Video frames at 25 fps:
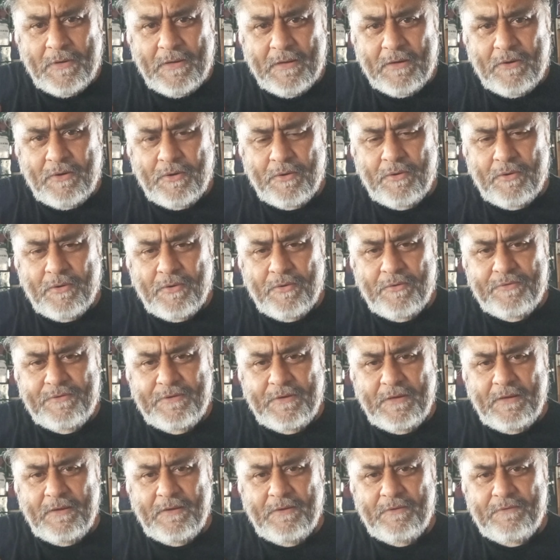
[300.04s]
occurs
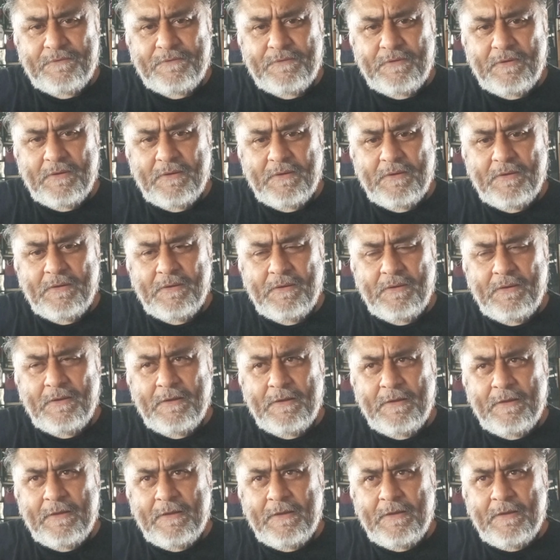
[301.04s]
is
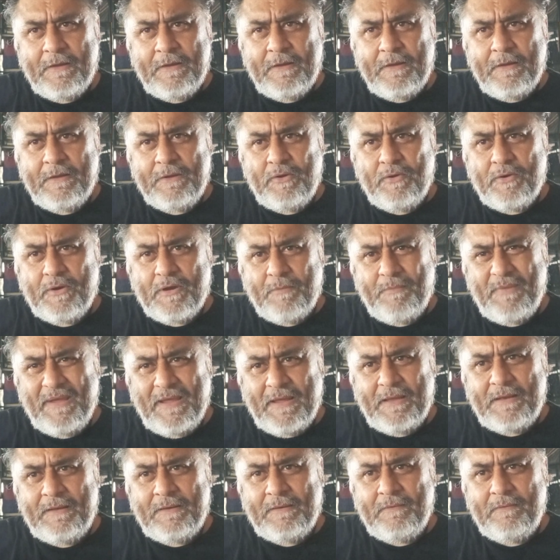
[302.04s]
You come
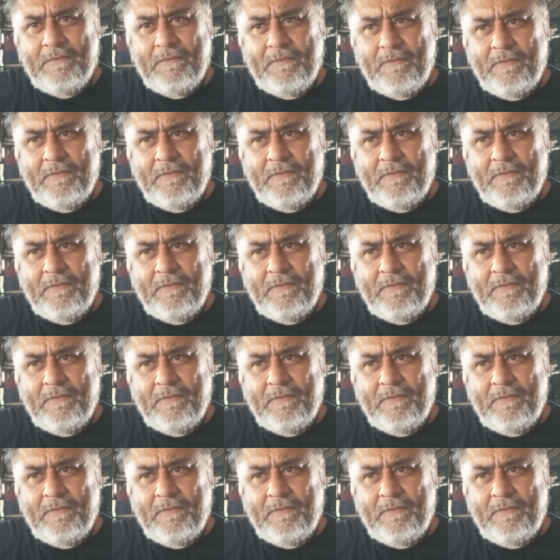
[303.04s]
in